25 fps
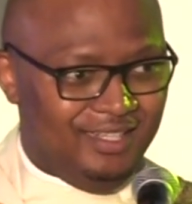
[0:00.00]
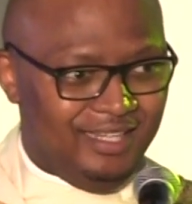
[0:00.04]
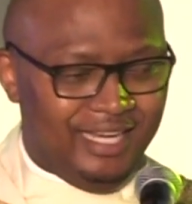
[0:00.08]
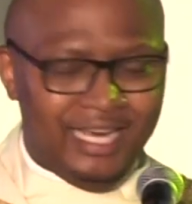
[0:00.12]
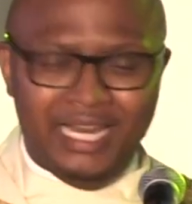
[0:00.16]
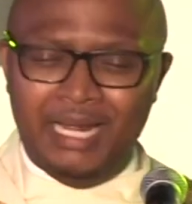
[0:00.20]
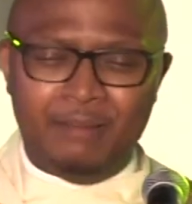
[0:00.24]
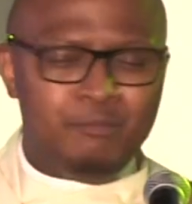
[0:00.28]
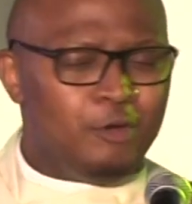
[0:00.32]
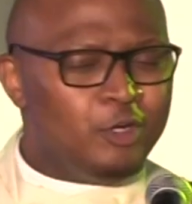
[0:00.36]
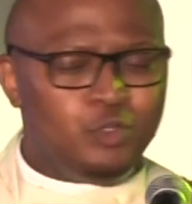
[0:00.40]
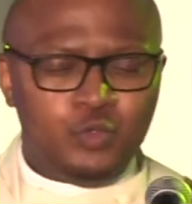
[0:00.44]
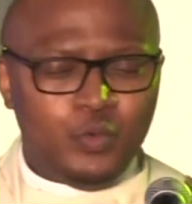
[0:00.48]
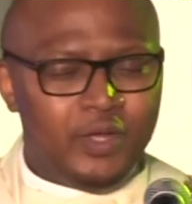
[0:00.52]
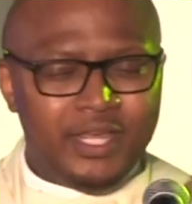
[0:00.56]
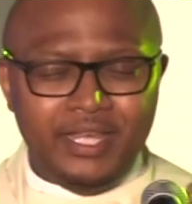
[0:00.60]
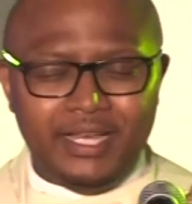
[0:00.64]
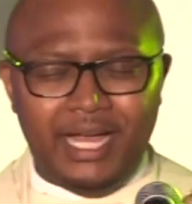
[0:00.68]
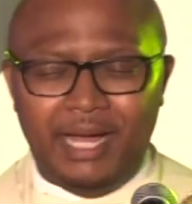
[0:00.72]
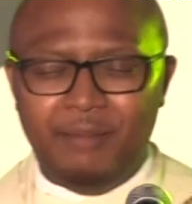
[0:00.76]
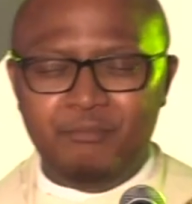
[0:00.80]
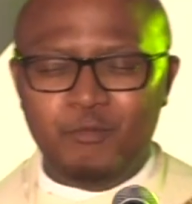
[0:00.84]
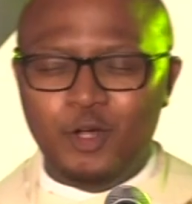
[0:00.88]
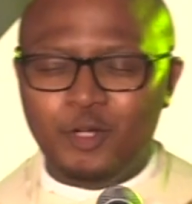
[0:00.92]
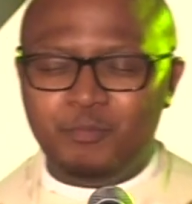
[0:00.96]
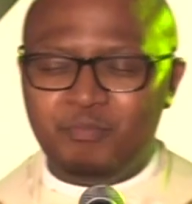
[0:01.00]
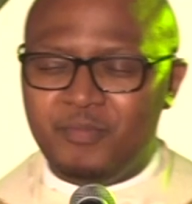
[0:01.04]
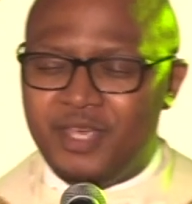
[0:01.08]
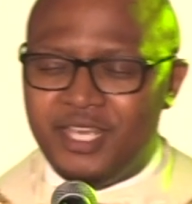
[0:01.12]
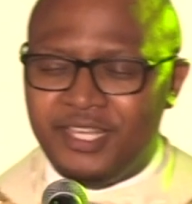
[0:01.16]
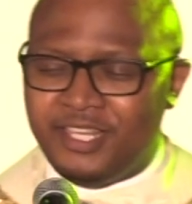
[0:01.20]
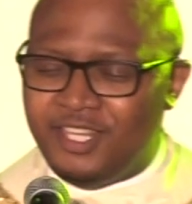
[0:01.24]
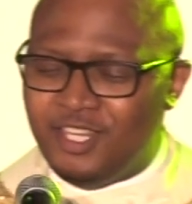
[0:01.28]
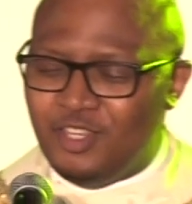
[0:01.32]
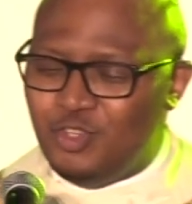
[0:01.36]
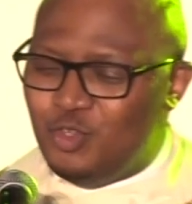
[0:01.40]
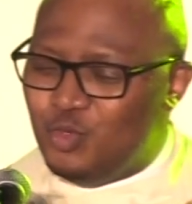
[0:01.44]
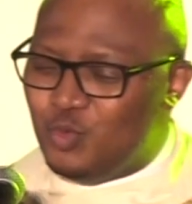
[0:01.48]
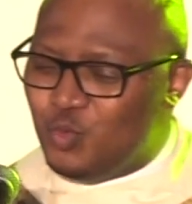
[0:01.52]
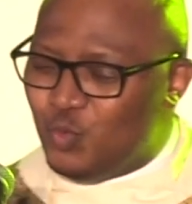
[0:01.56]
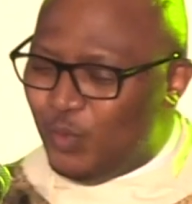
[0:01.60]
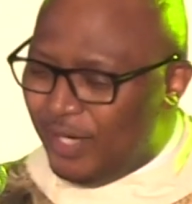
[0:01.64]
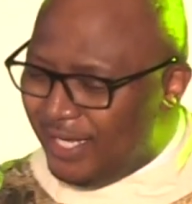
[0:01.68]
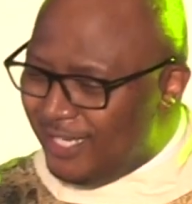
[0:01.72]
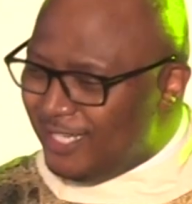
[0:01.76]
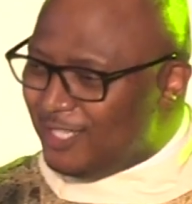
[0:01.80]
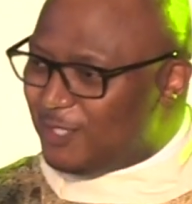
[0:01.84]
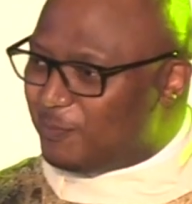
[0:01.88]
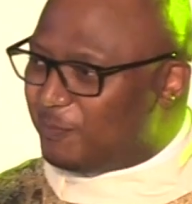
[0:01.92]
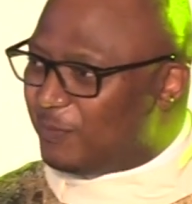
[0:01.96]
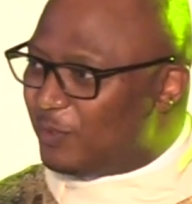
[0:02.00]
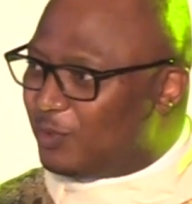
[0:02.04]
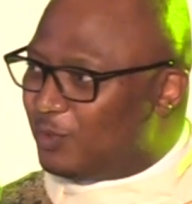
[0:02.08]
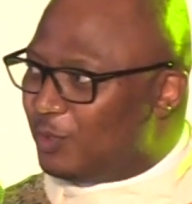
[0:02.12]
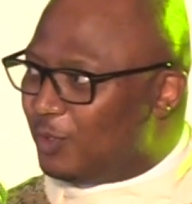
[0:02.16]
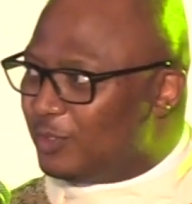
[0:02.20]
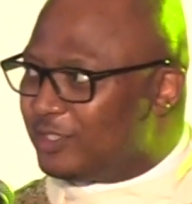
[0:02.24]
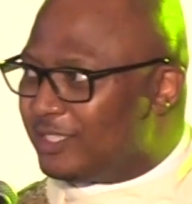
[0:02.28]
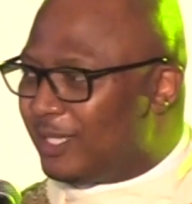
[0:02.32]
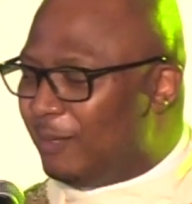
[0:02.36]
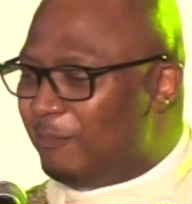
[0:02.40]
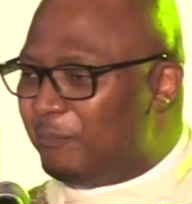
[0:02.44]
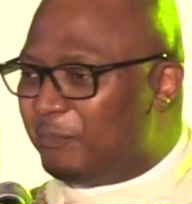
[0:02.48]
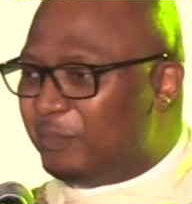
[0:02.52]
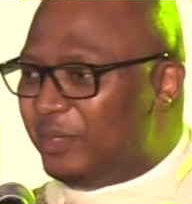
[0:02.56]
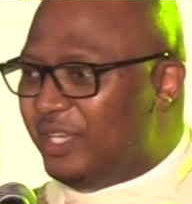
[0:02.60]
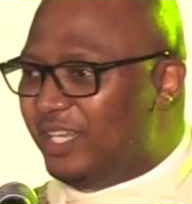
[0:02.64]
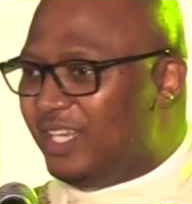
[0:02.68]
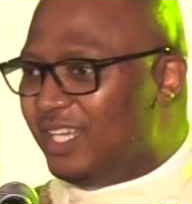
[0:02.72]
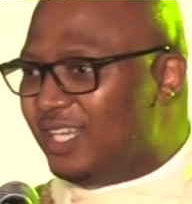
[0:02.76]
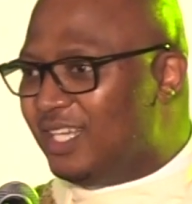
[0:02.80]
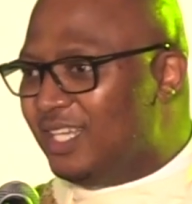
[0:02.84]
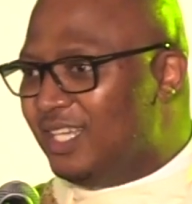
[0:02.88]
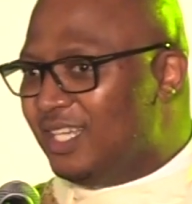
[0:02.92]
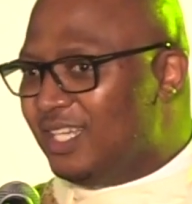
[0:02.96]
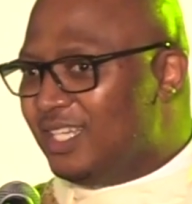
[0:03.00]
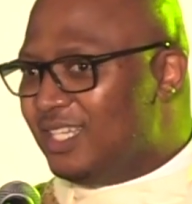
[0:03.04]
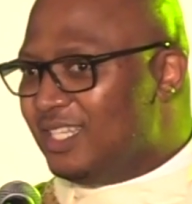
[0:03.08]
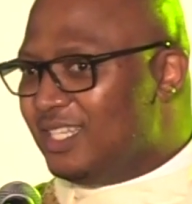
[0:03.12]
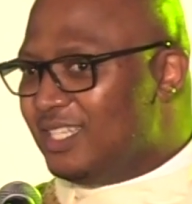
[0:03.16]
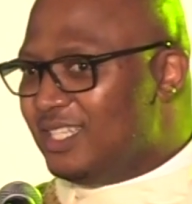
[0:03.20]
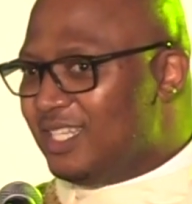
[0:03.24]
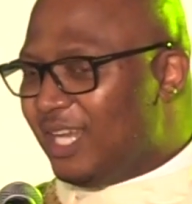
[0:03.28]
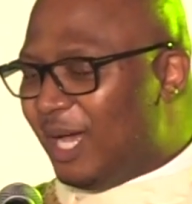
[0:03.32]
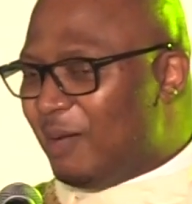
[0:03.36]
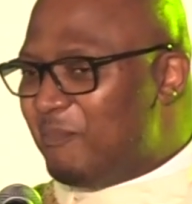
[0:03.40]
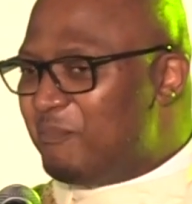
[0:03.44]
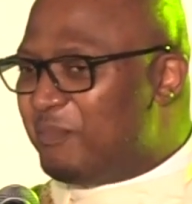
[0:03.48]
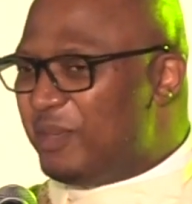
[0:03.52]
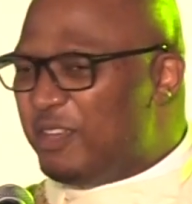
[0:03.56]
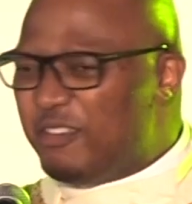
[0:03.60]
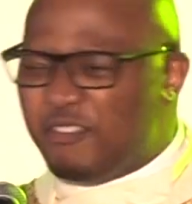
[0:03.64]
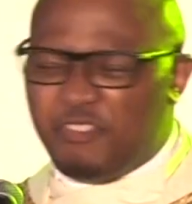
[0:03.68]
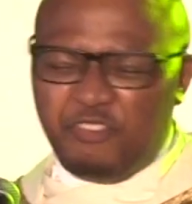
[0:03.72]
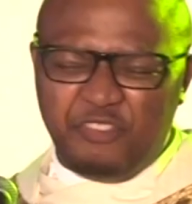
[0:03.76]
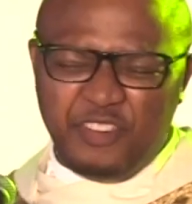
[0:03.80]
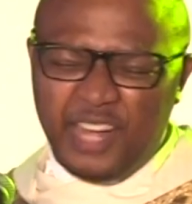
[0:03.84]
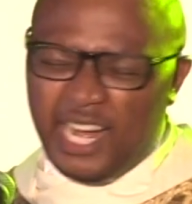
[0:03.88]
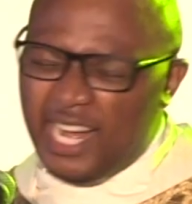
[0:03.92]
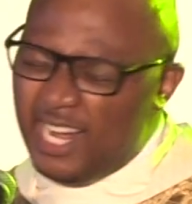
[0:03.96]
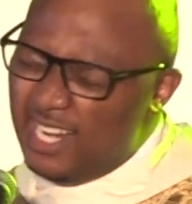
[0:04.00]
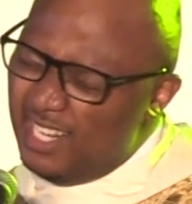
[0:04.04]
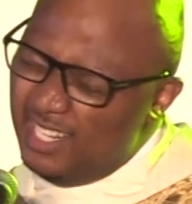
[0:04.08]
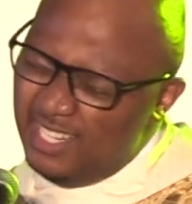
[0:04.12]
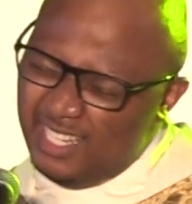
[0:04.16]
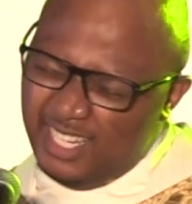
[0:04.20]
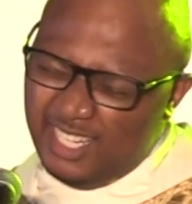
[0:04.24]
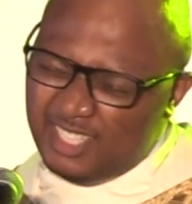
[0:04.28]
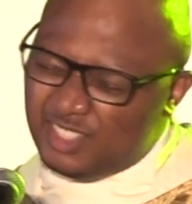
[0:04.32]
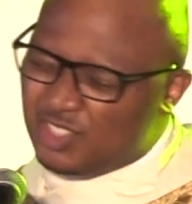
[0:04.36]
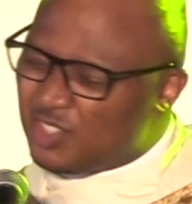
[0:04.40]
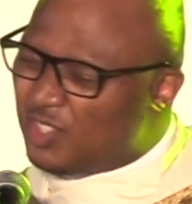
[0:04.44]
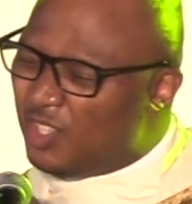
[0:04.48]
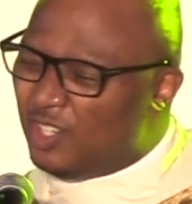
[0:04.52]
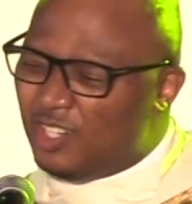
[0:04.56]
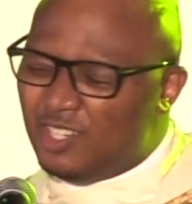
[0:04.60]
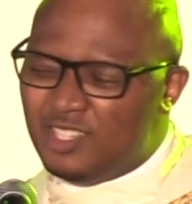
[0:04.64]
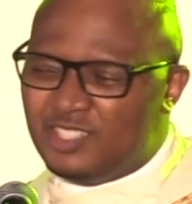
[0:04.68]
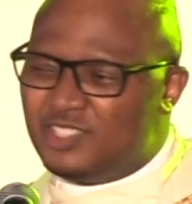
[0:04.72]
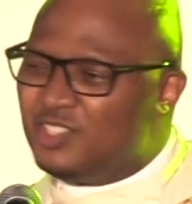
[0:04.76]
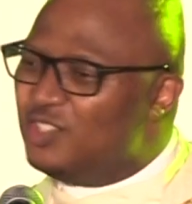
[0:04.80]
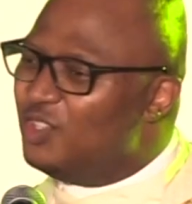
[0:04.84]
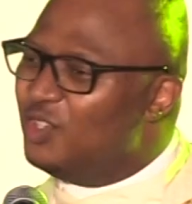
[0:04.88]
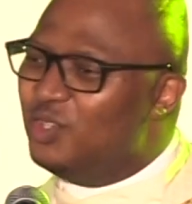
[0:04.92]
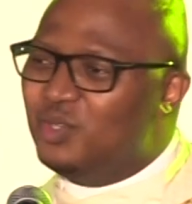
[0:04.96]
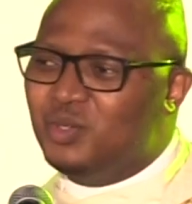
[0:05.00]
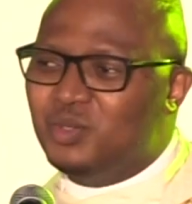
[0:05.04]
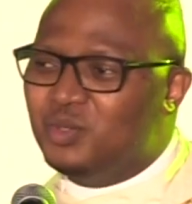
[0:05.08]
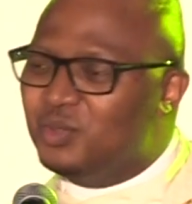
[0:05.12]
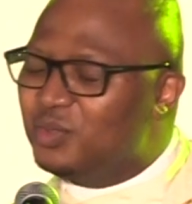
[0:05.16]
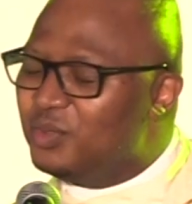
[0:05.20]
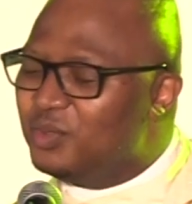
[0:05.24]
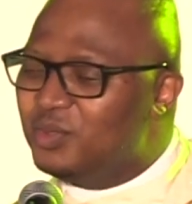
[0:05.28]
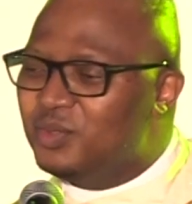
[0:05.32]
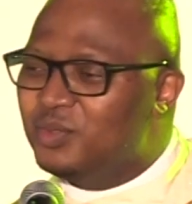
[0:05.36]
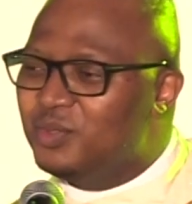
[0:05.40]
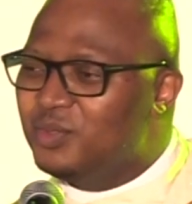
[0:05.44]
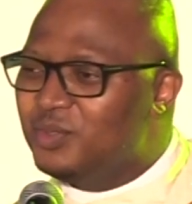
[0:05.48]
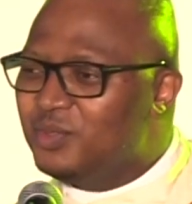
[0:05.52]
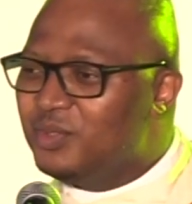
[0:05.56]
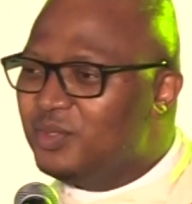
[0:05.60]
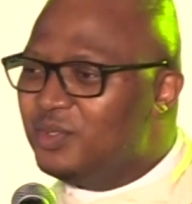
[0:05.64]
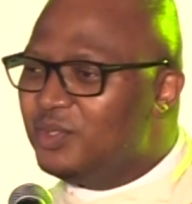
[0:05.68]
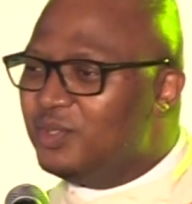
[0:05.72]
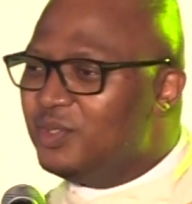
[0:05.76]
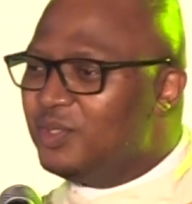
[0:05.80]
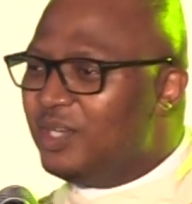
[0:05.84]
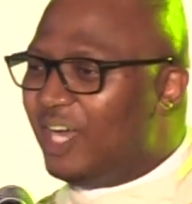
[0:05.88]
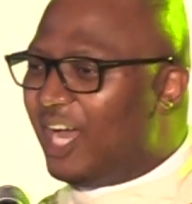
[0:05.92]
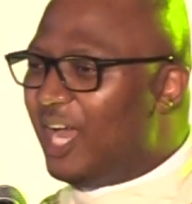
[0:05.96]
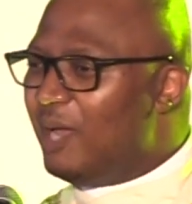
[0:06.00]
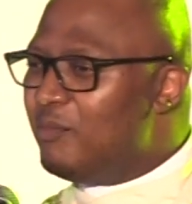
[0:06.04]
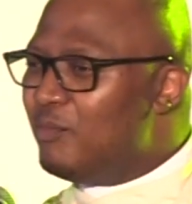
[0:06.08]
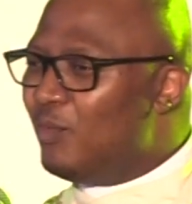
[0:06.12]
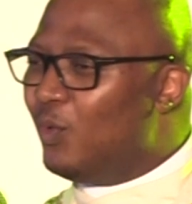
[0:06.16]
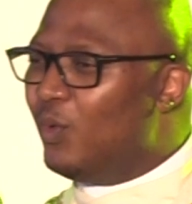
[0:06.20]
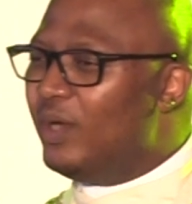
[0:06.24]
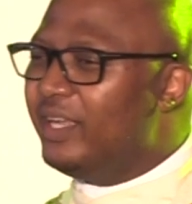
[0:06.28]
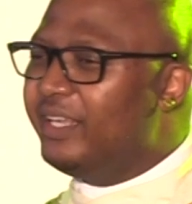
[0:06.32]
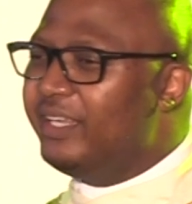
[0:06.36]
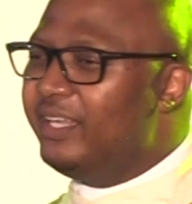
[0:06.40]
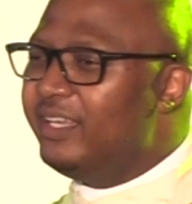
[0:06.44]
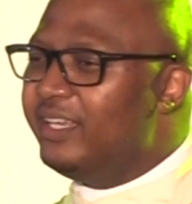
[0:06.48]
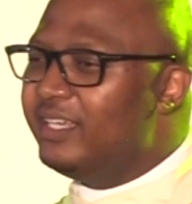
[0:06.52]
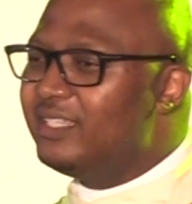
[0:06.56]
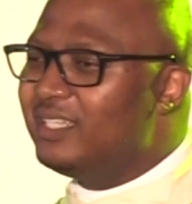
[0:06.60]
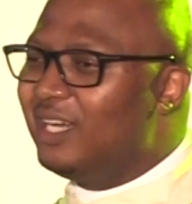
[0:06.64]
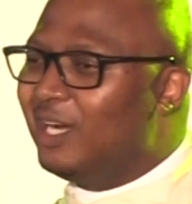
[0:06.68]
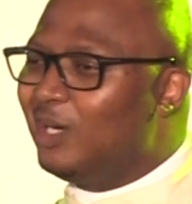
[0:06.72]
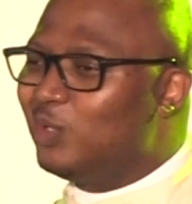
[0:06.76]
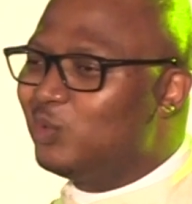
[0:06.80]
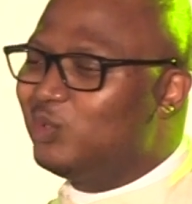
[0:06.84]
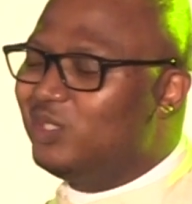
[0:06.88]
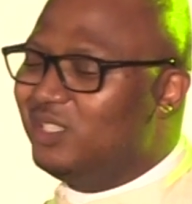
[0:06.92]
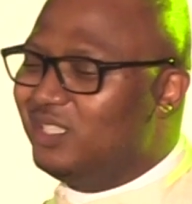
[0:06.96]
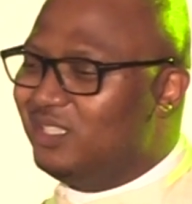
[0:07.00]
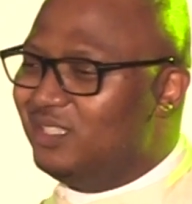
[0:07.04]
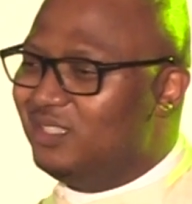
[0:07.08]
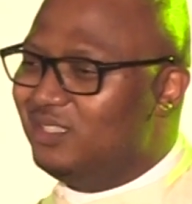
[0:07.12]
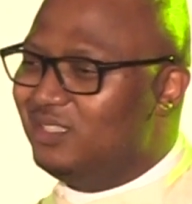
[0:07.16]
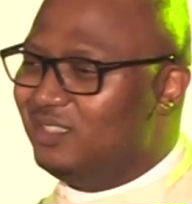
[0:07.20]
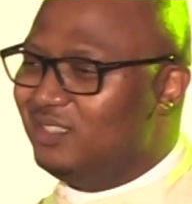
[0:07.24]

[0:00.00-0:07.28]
And I'm not making you wait because I'm being funny as God. No, I'm working it out.